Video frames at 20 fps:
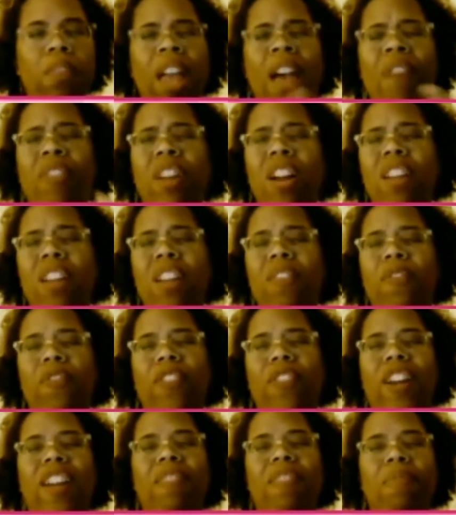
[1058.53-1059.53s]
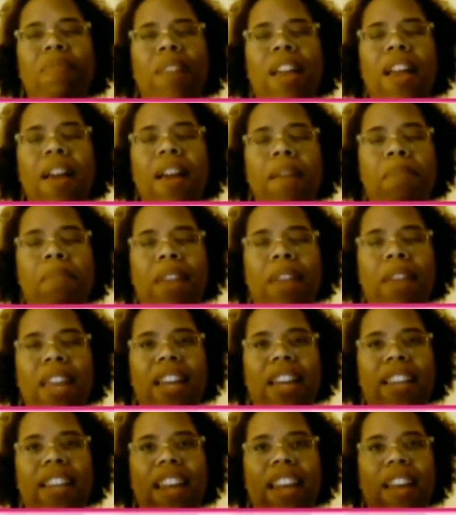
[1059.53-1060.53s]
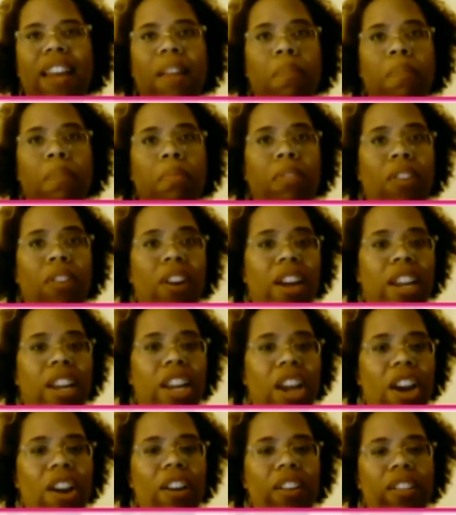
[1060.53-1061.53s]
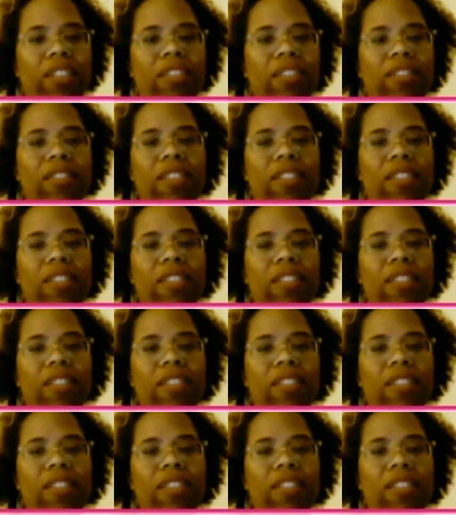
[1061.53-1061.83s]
I've gone from being an employer,